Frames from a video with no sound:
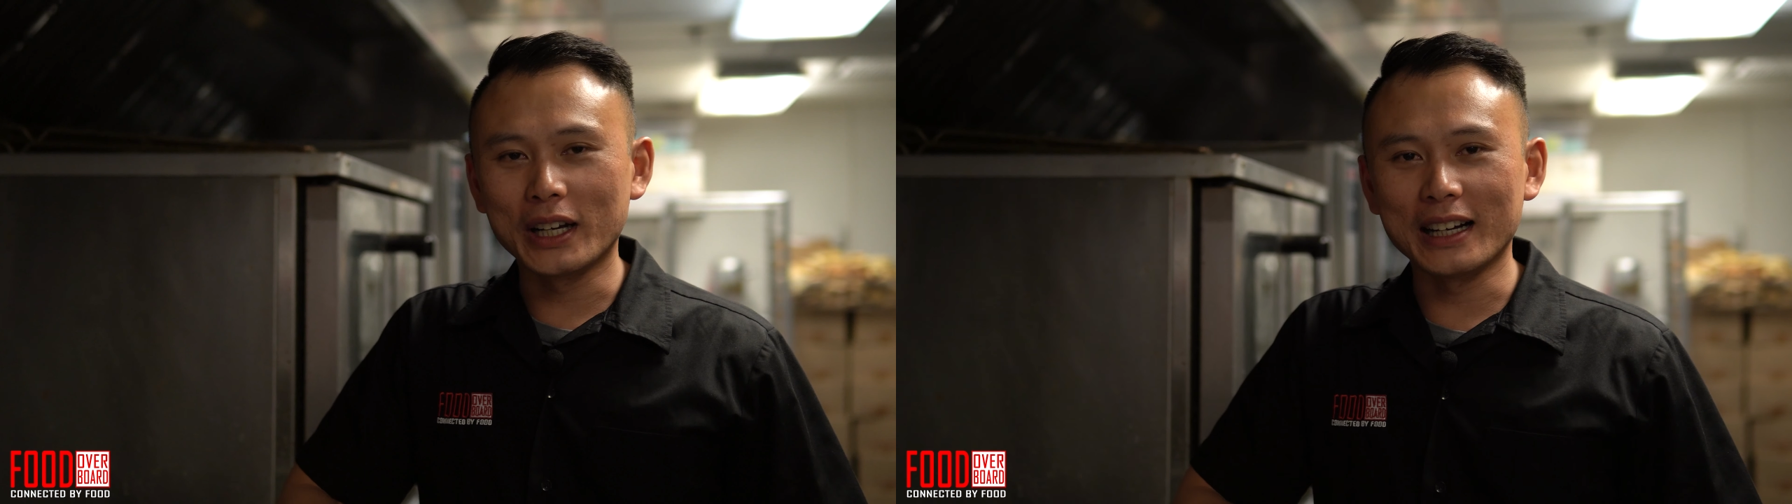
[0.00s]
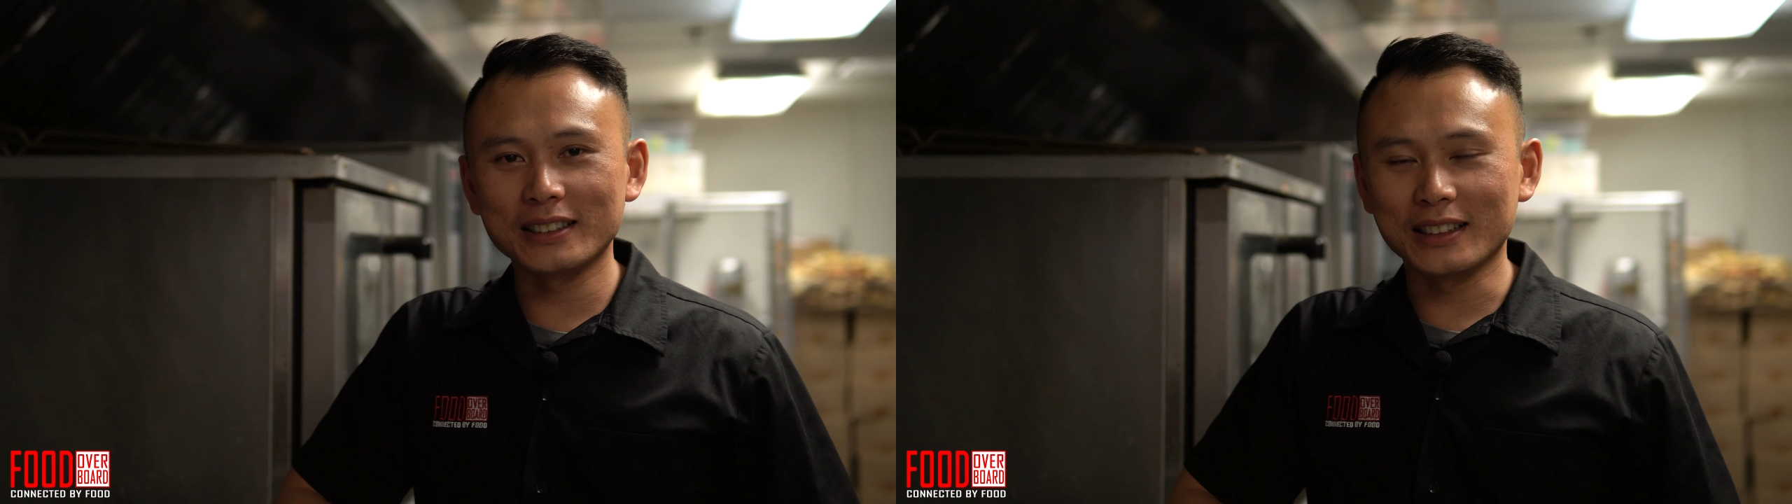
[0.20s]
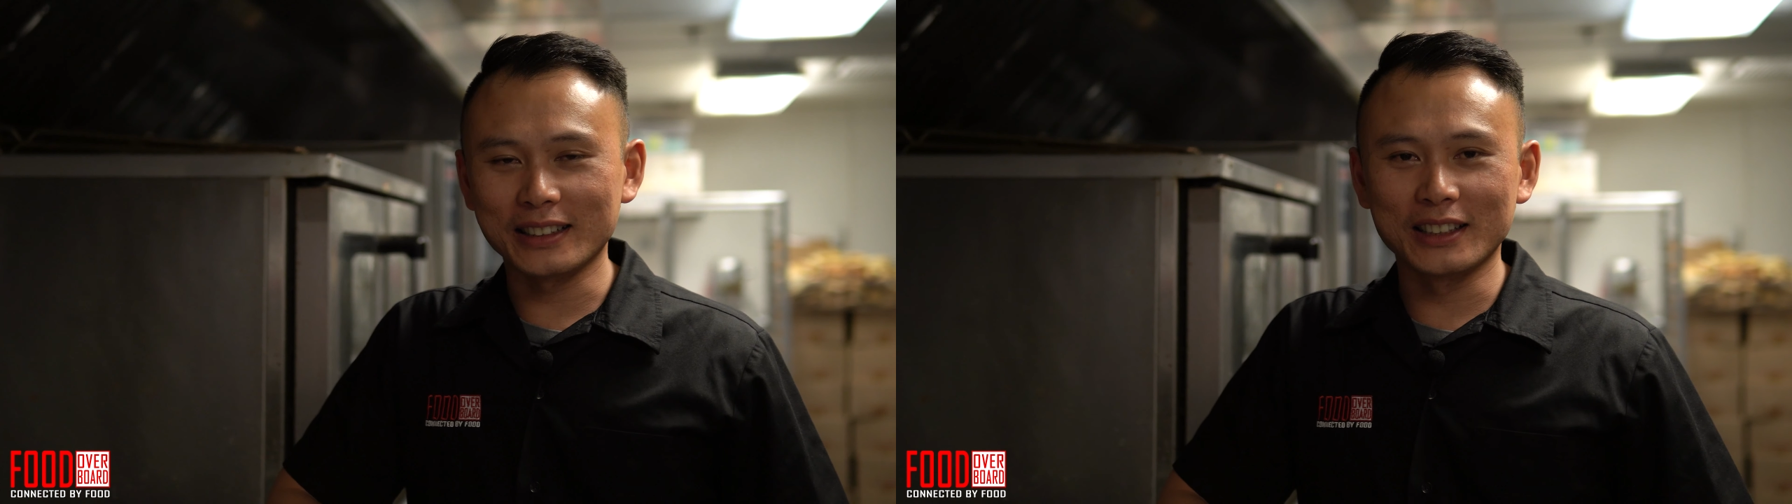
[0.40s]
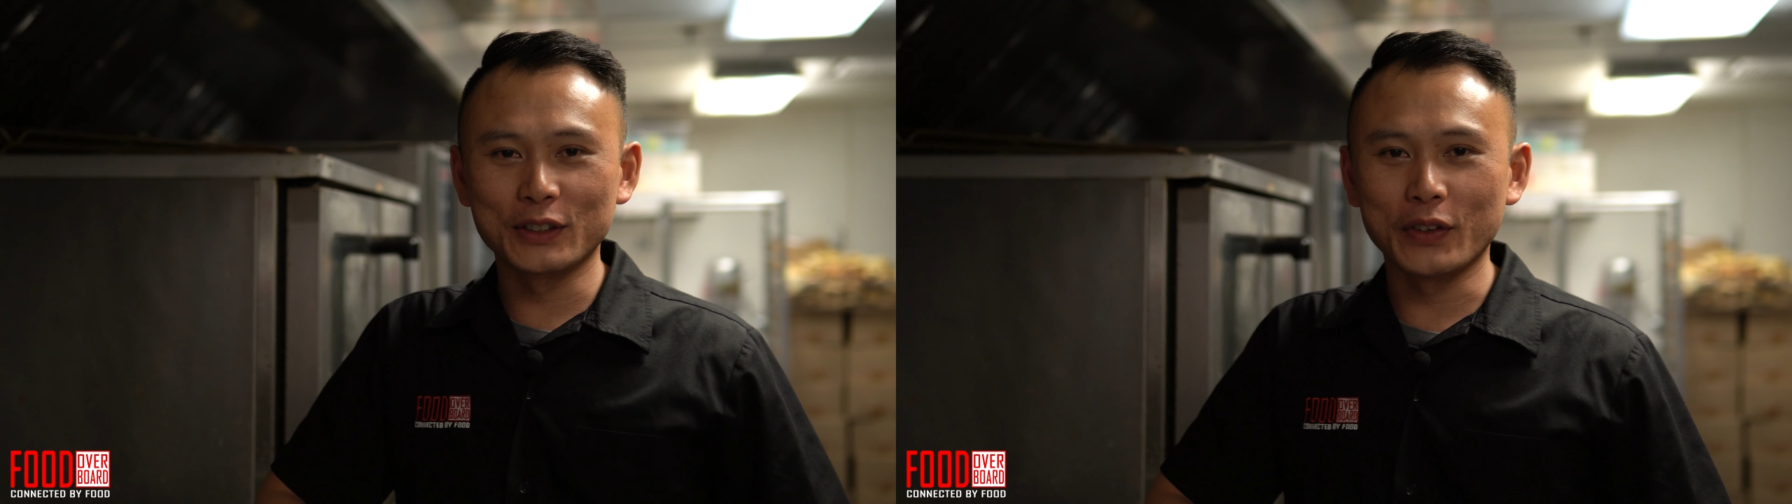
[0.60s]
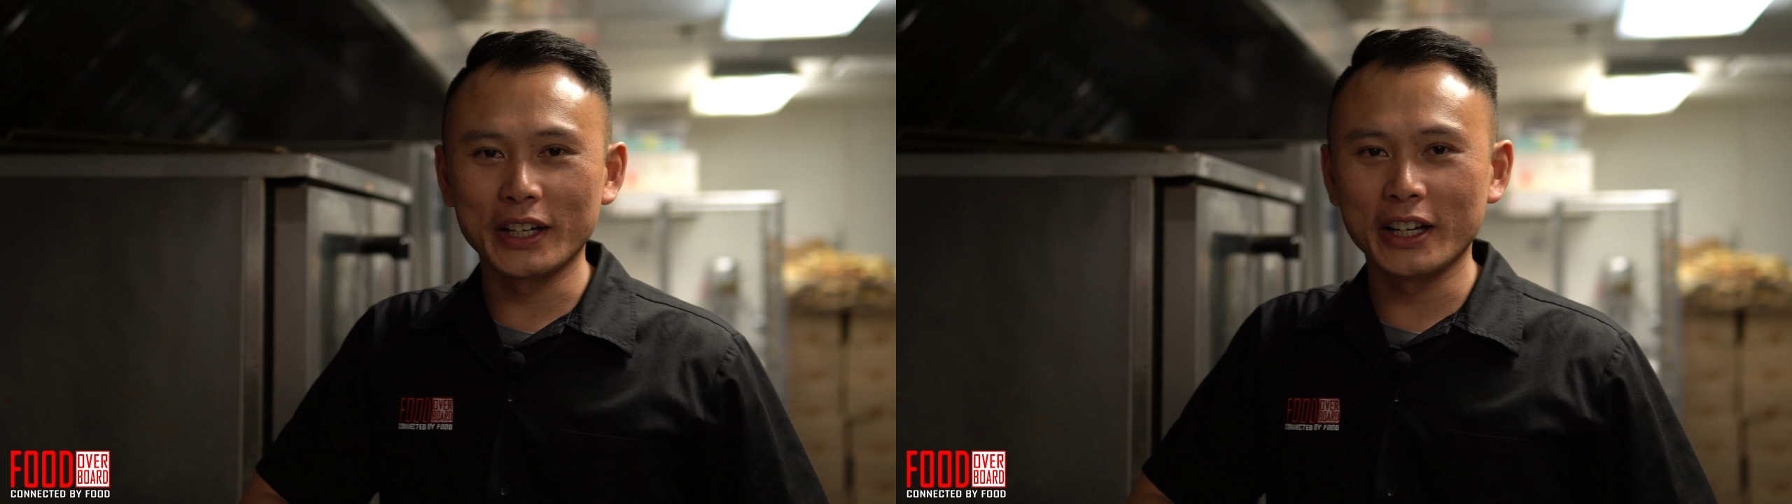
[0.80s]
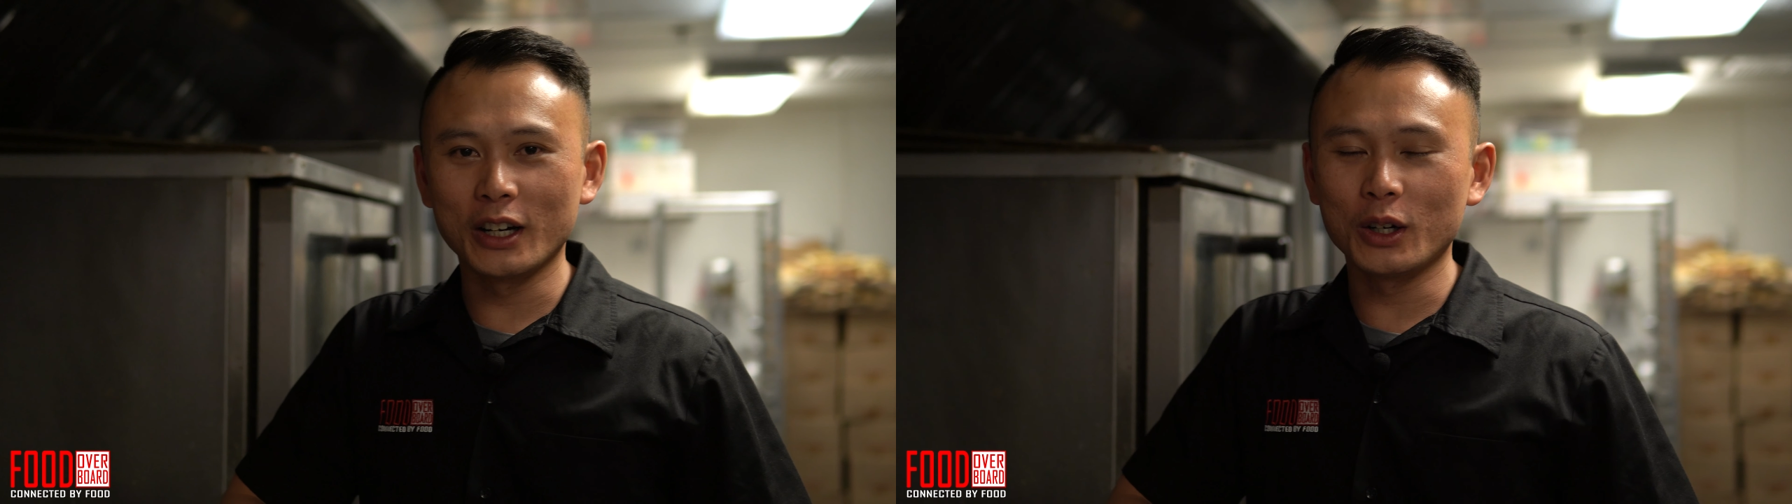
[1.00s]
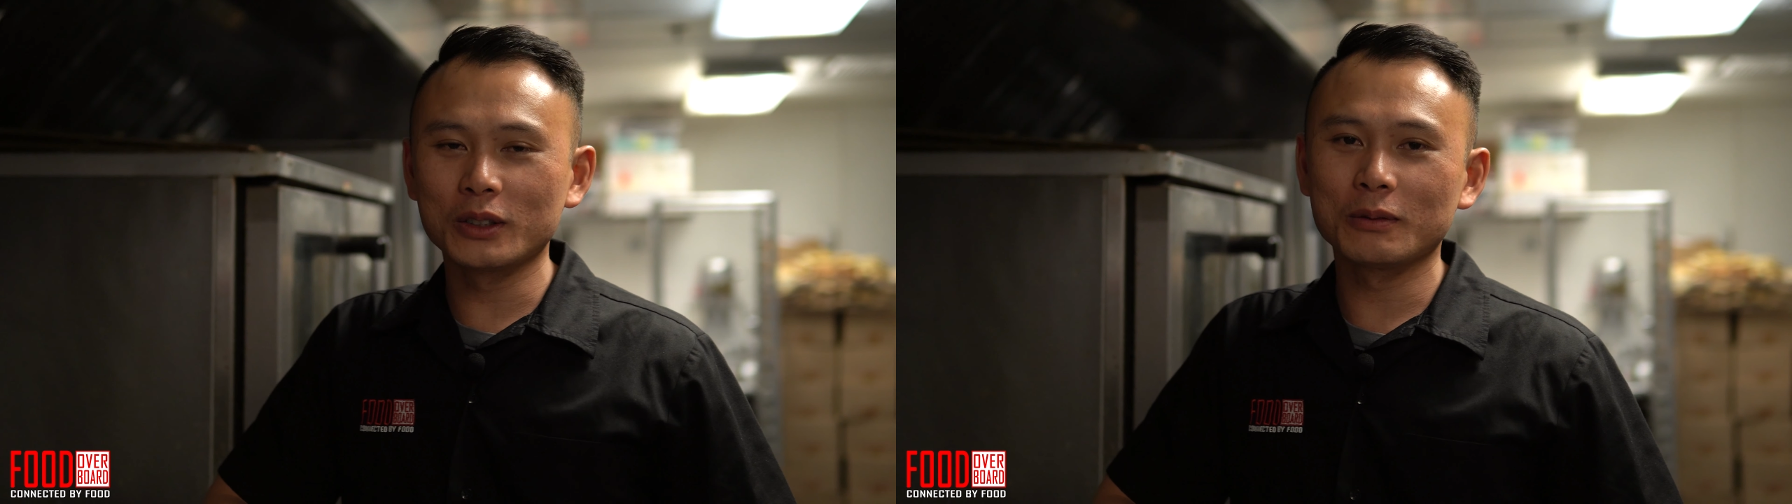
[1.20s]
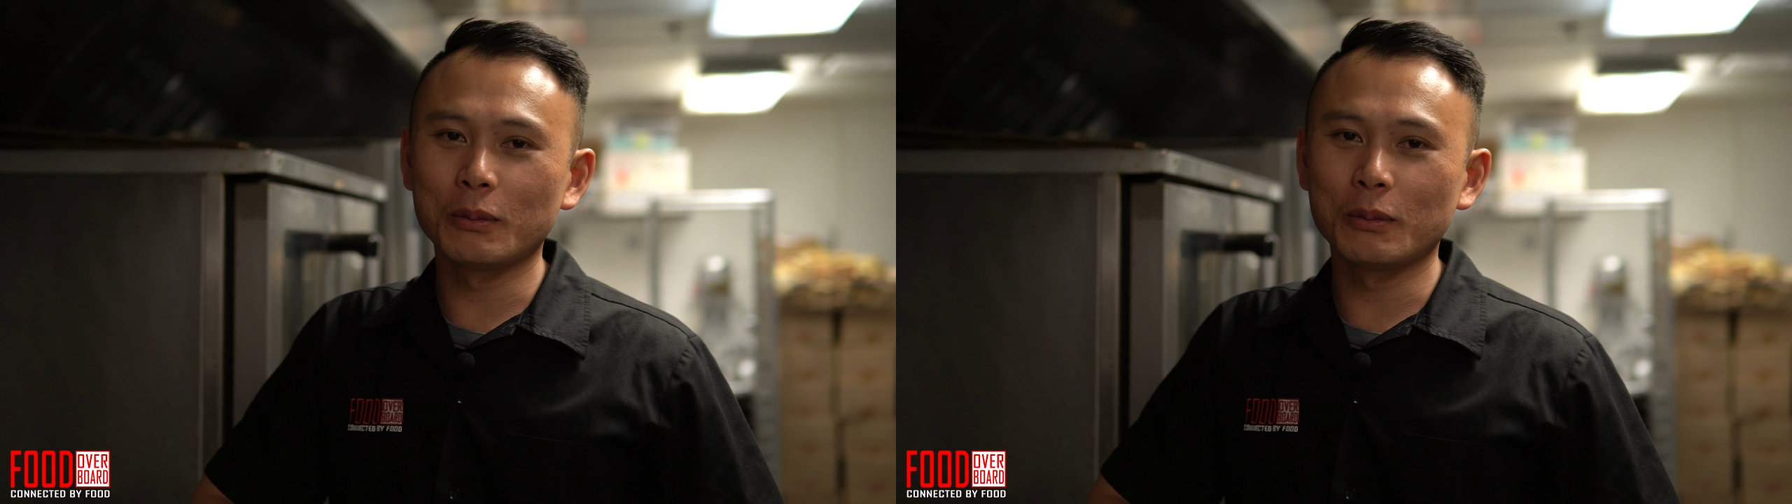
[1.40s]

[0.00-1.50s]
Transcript: you guys like this video,